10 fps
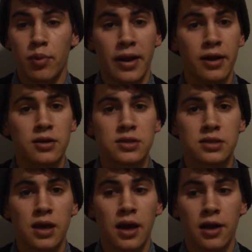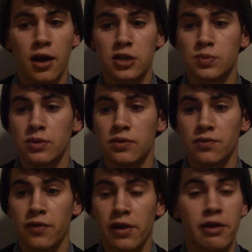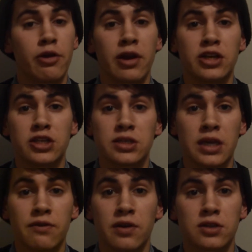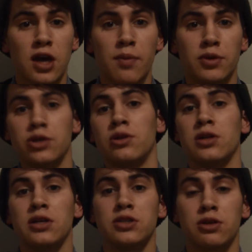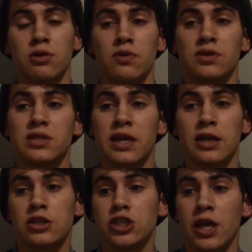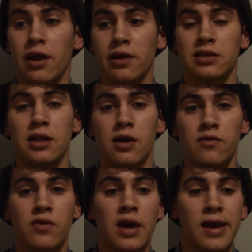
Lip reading: prayers. God's been very gracious in giving us opportunities to grow this thing and share His love.